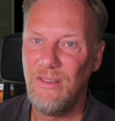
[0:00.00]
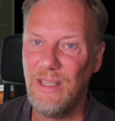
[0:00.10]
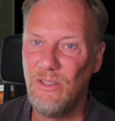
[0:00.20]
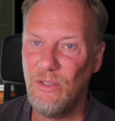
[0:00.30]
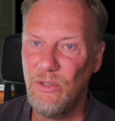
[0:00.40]

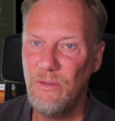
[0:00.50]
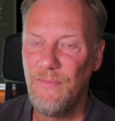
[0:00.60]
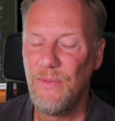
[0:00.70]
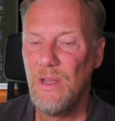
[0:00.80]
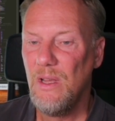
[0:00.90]
thing to do.
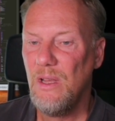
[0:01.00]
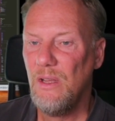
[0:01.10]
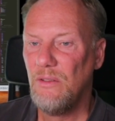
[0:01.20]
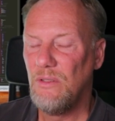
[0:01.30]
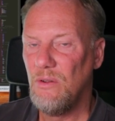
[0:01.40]

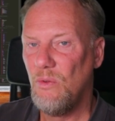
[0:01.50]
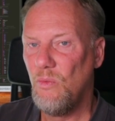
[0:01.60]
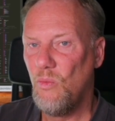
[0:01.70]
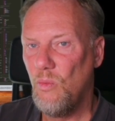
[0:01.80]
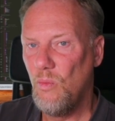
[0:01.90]
So
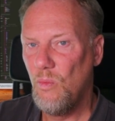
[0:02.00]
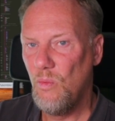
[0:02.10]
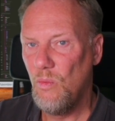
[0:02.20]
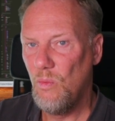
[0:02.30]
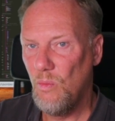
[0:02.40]

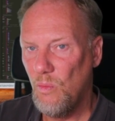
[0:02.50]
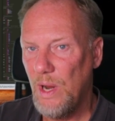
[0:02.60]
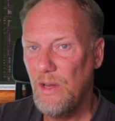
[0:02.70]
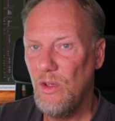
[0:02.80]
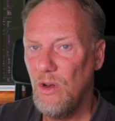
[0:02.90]

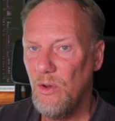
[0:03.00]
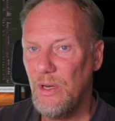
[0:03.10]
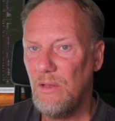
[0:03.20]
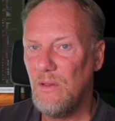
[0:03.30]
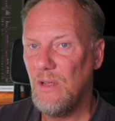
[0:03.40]
when you
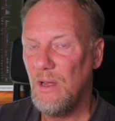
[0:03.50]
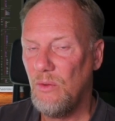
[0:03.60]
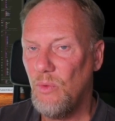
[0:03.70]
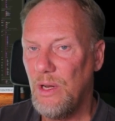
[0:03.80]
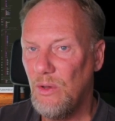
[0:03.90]
load it
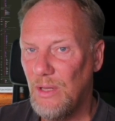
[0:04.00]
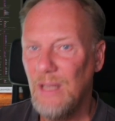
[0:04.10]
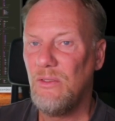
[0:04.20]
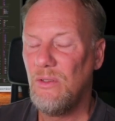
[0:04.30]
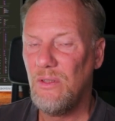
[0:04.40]
and when you
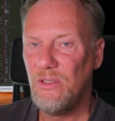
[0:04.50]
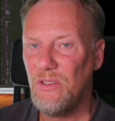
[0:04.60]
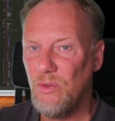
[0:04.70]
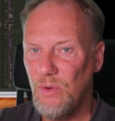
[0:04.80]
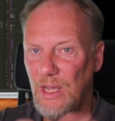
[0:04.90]
get to the
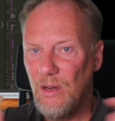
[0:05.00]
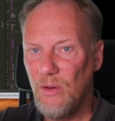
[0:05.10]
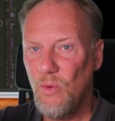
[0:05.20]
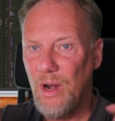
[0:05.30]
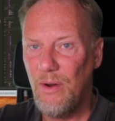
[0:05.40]

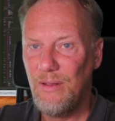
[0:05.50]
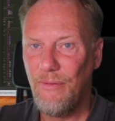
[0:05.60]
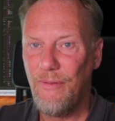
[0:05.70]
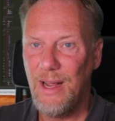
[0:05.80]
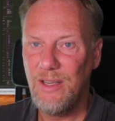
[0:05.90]
screen where it
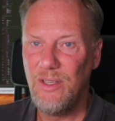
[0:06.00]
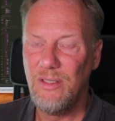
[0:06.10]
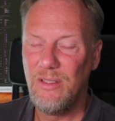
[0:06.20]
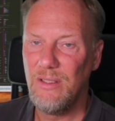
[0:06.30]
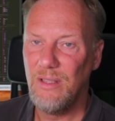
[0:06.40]

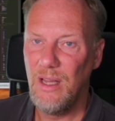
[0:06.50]
flashes